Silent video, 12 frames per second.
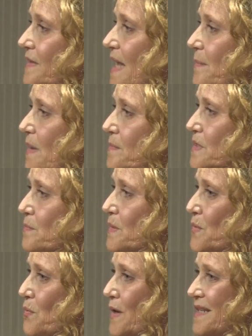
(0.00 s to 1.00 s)
came up to
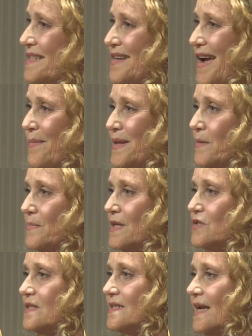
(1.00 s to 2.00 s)
me one time on the
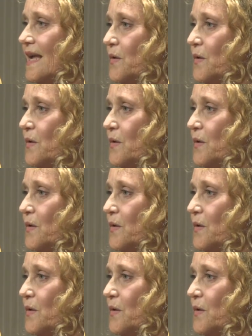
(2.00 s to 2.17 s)
beach and said,